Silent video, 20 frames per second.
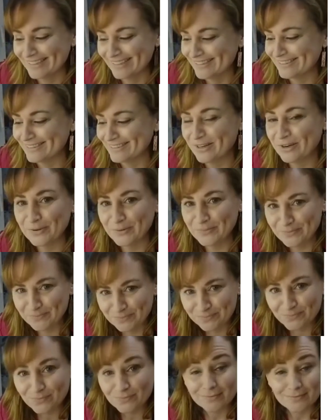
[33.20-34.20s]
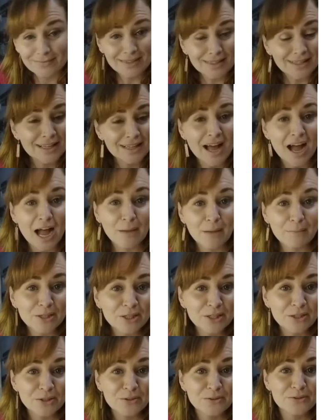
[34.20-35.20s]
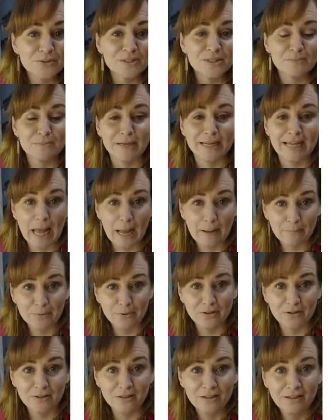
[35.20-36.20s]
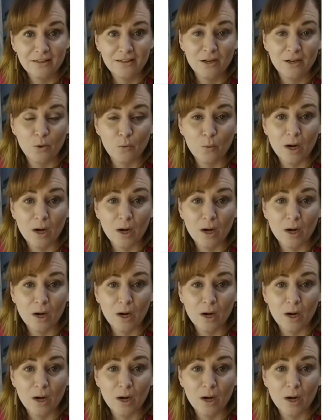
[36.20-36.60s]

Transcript: Monday, I think Monday.